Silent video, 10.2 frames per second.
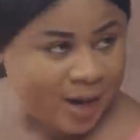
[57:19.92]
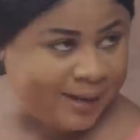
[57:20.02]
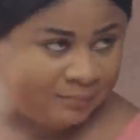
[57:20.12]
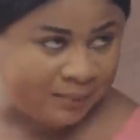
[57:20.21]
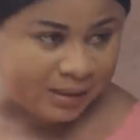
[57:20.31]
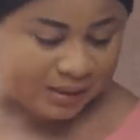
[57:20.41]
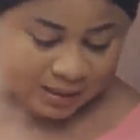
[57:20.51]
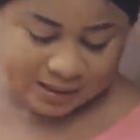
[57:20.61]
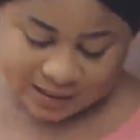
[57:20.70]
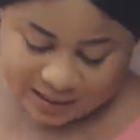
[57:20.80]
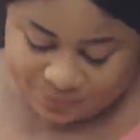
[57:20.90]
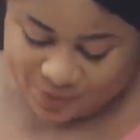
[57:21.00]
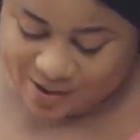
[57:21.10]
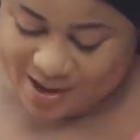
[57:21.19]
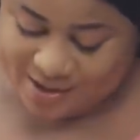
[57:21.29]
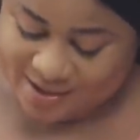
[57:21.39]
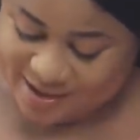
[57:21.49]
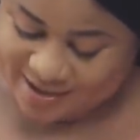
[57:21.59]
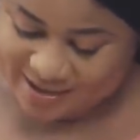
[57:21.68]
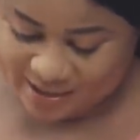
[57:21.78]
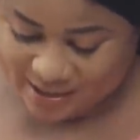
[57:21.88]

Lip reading: Join me. Keep your hand like.